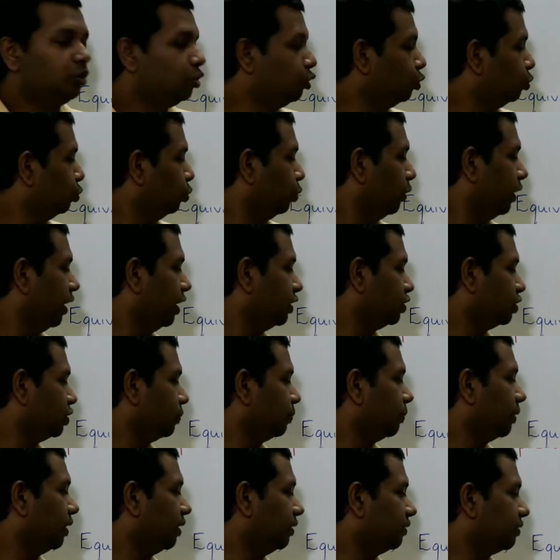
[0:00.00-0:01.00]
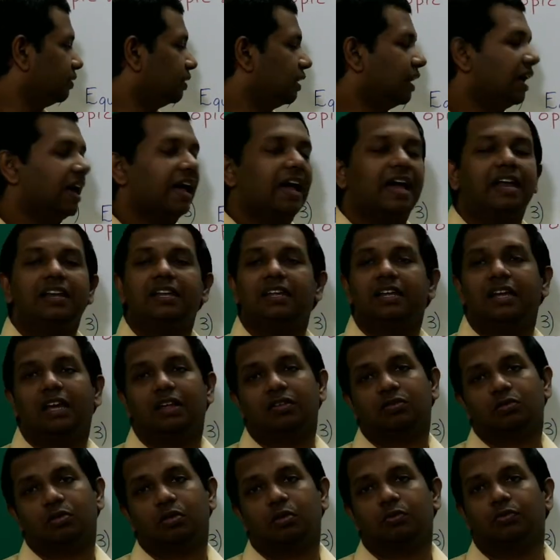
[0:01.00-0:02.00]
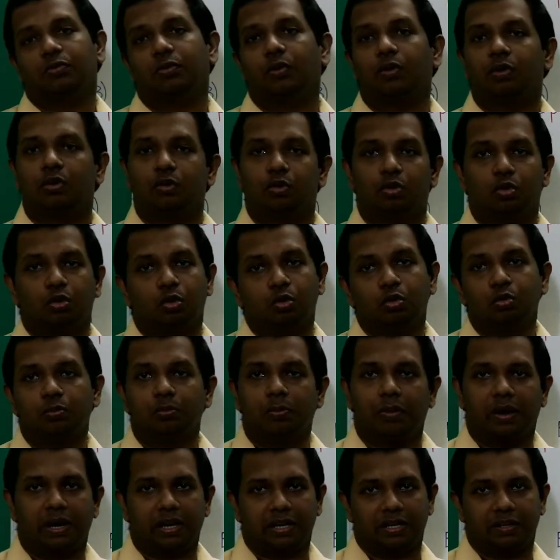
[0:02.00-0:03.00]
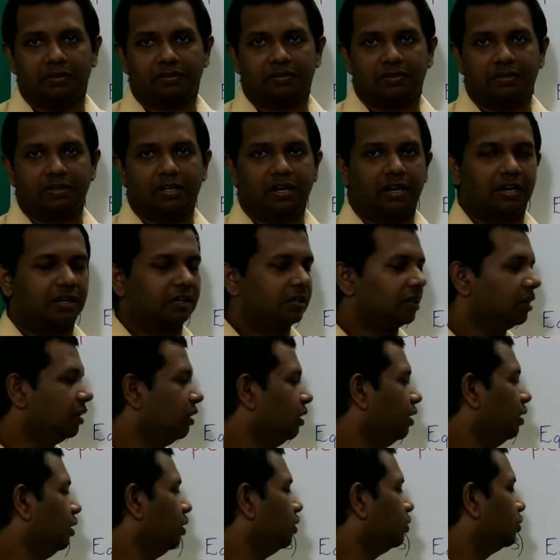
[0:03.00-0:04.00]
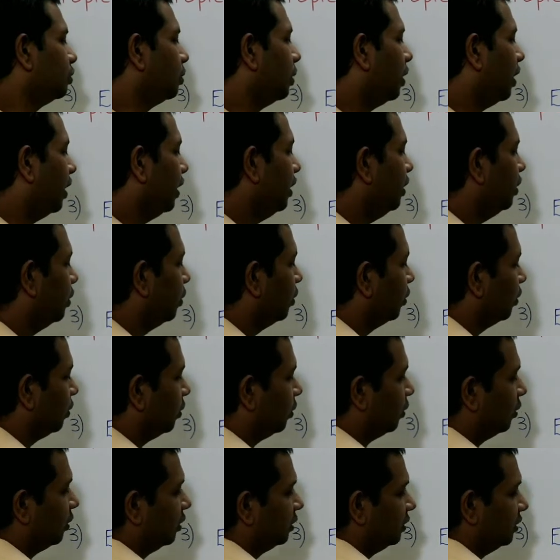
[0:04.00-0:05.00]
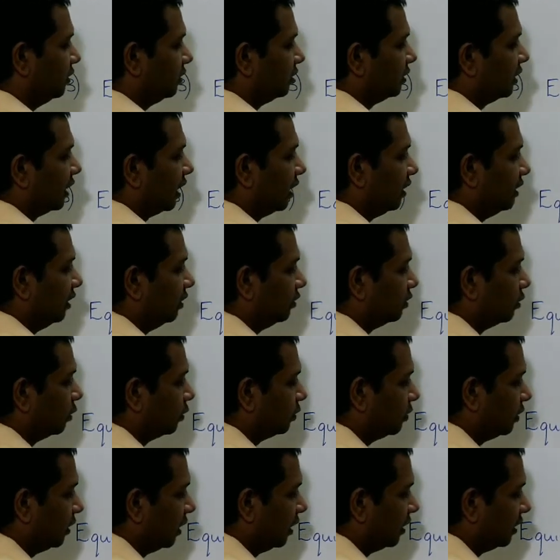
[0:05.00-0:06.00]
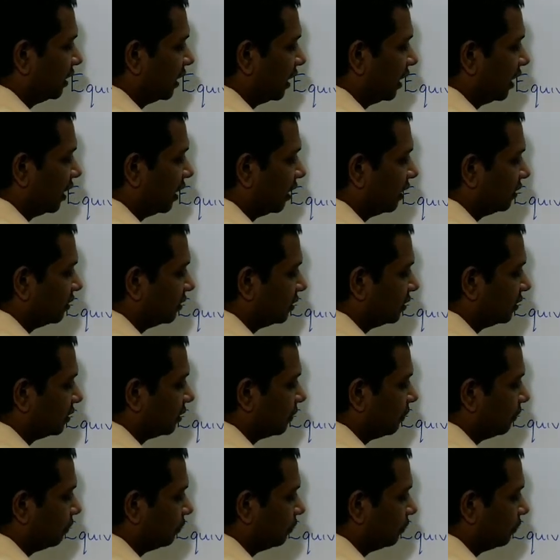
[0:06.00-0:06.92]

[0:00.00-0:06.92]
2H plus and SO4 2 minus correct so I know this can dissociate as